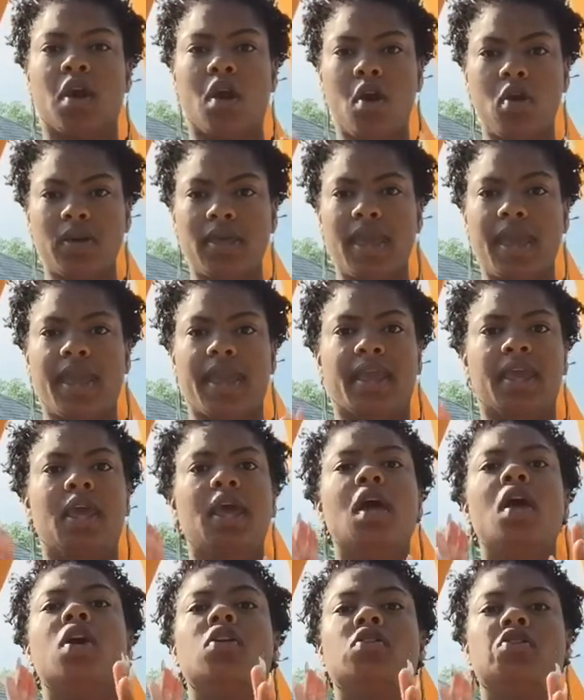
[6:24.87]
Okay,
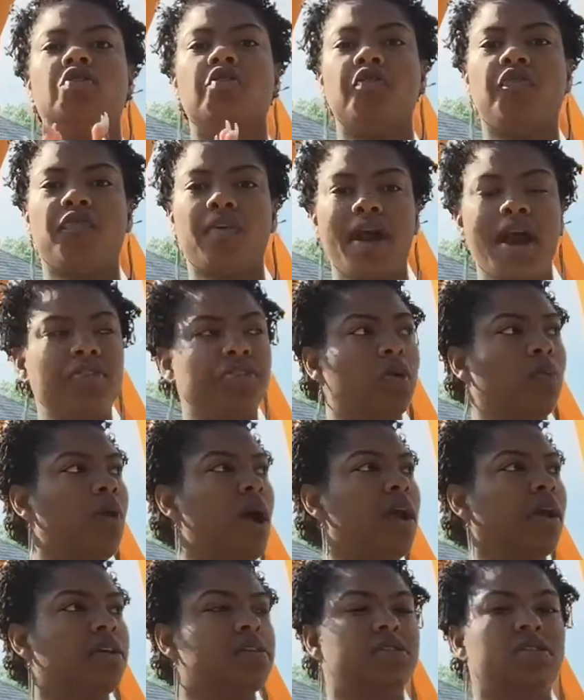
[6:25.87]
you found the
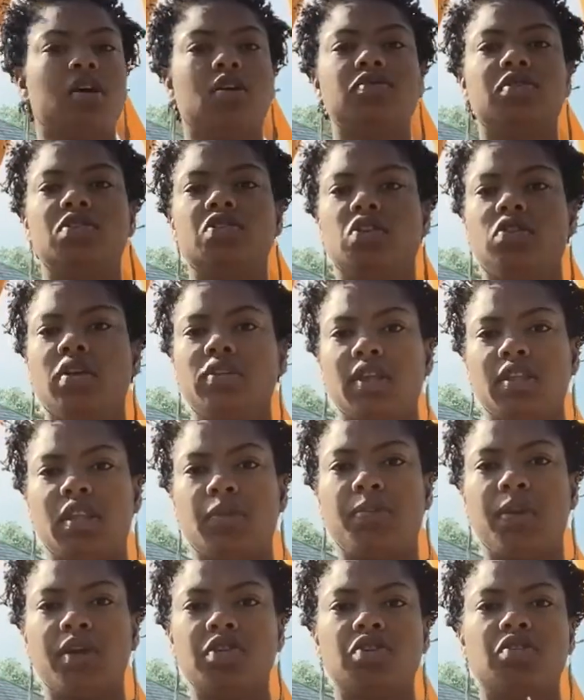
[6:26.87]
right consultant, you looked at
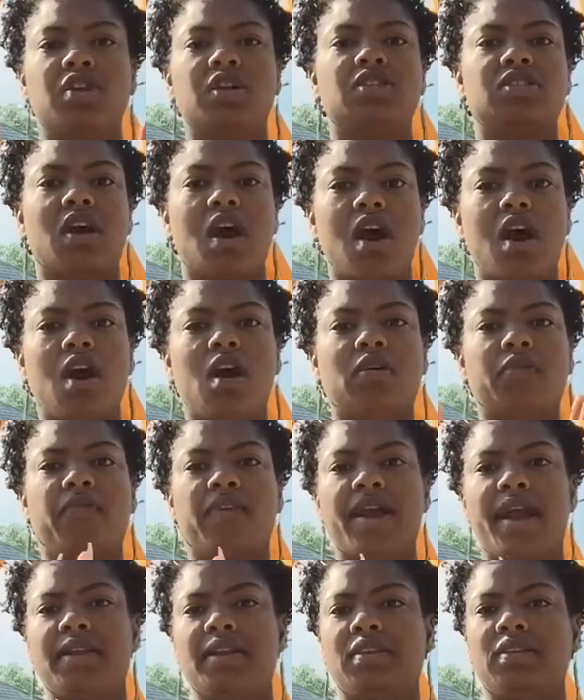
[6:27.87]
the picture, it's all
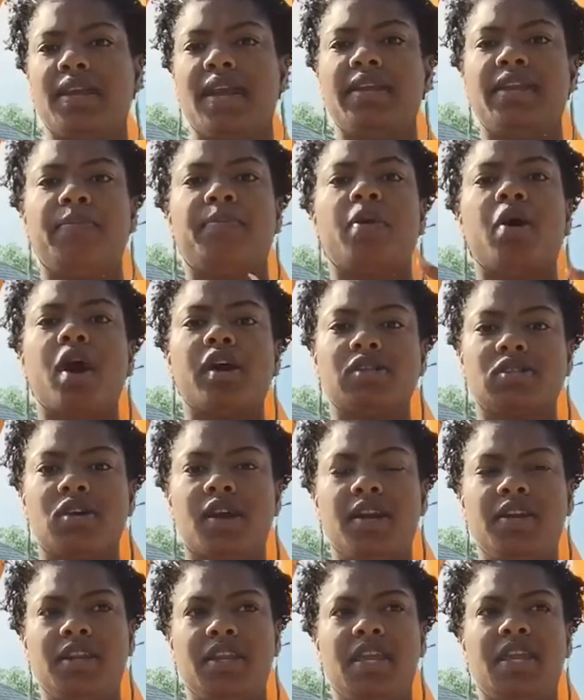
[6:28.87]
fine and dandy, parts
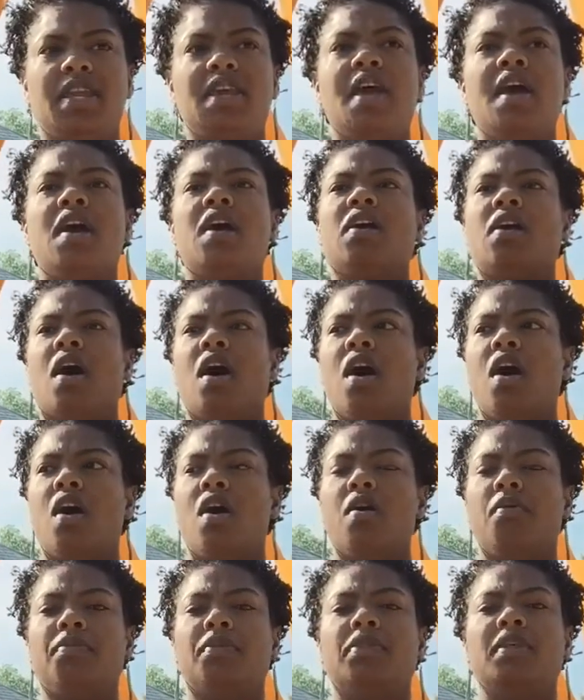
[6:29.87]
are neat,
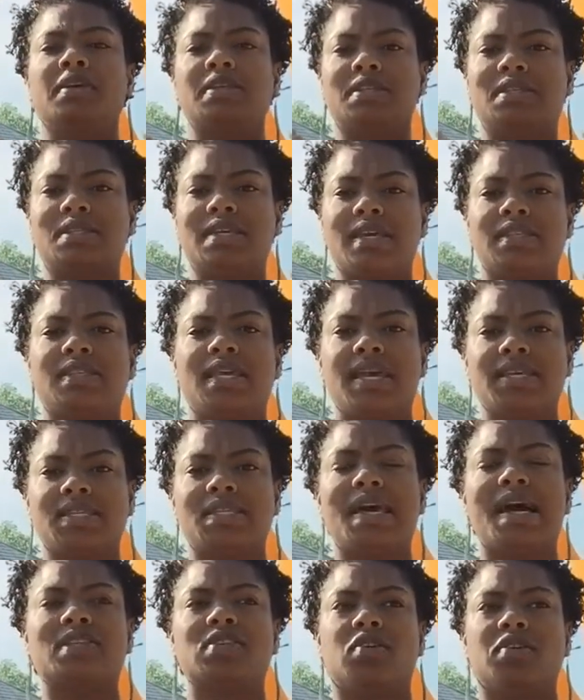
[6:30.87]
the
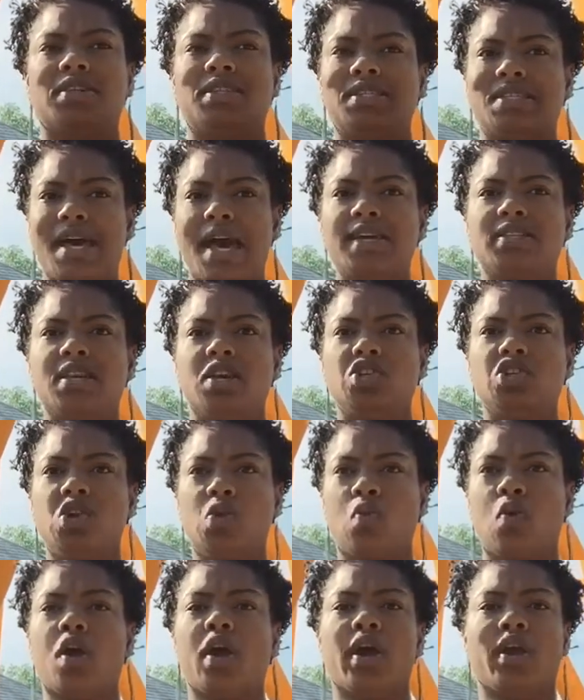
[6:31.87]
test locks are the size that
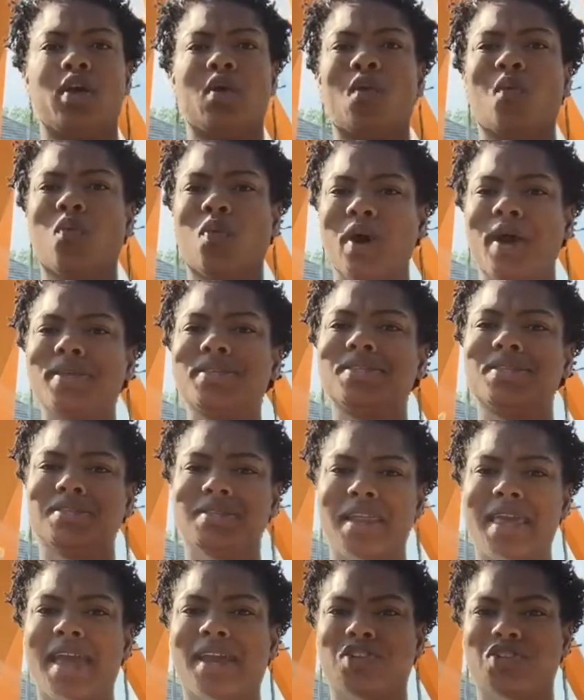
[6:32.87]
you want. What's
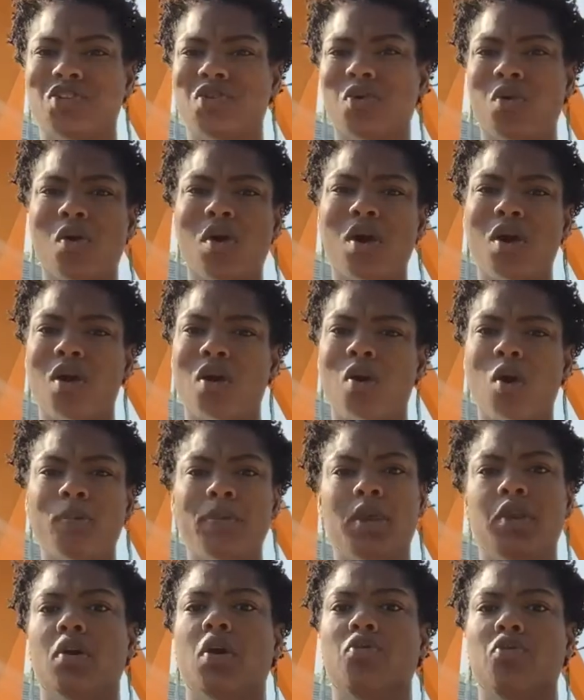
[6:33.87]
next? You're going
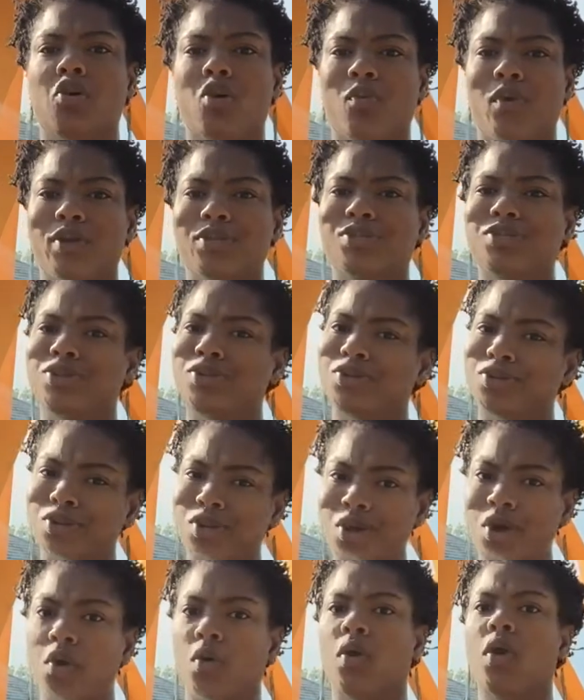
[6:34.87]
home, you don't know what to
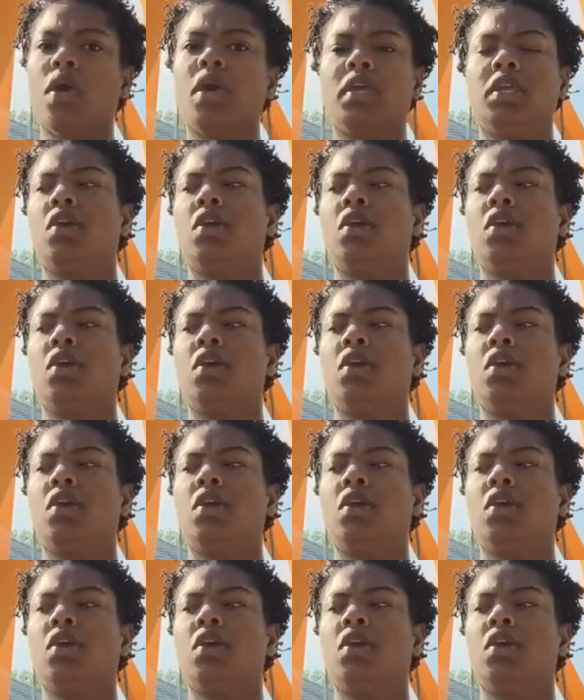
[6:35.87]
do.